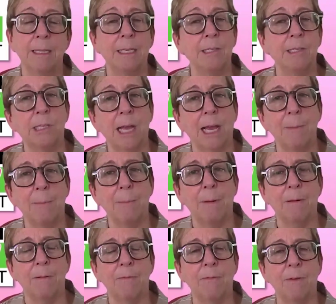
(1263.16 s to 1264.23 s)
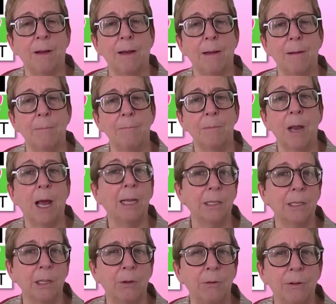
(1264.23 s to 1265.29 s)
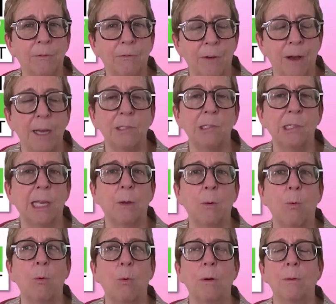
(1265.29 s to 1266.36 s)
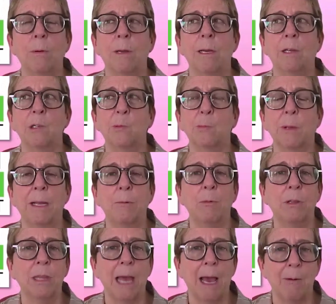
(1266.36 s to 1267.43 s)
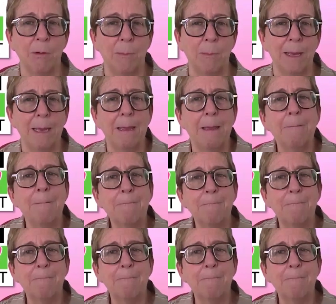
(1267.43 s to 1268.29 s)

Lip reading: these type of non-dilutive funds. Like, explain what that would be.